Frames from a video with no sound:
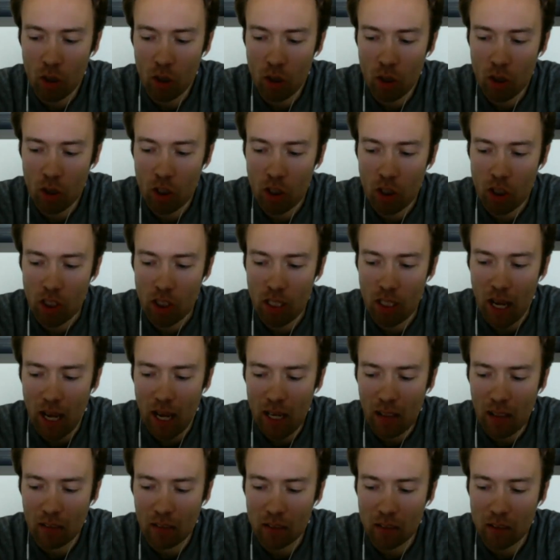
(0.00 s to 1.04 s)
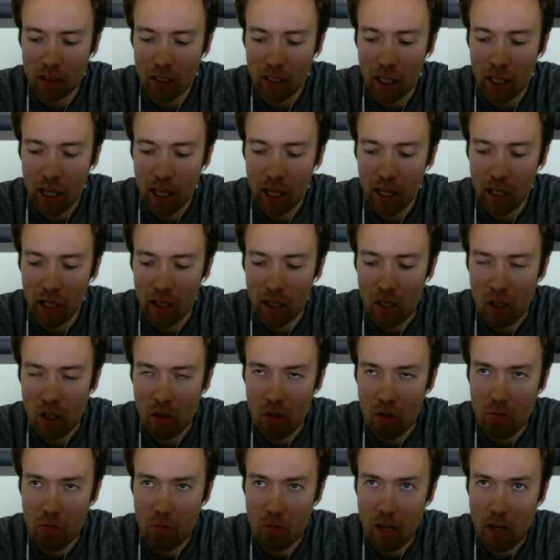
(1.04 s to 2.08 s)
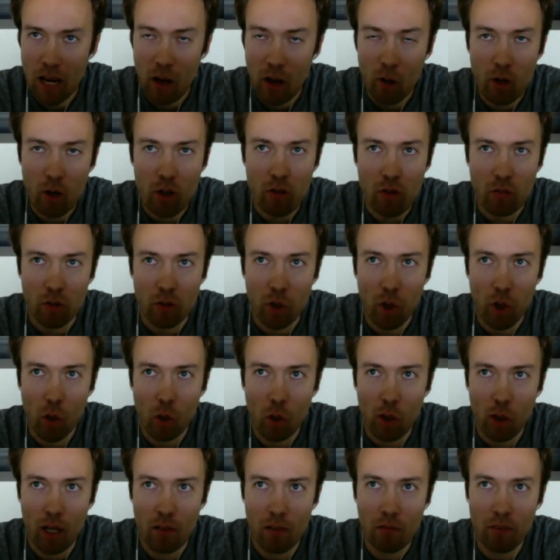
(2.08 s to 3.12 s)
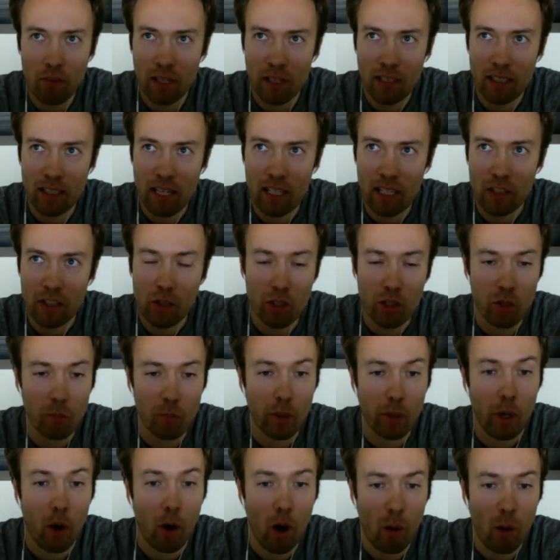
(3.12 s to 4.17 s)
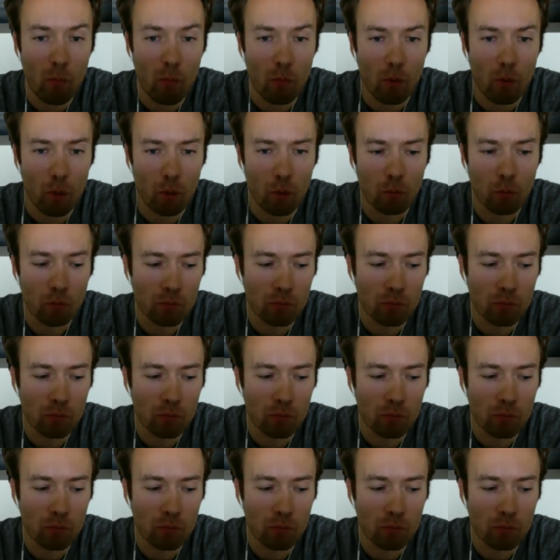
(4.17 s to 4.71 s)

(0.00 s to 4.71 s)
styles and areas of code, I find it actually to be harmful.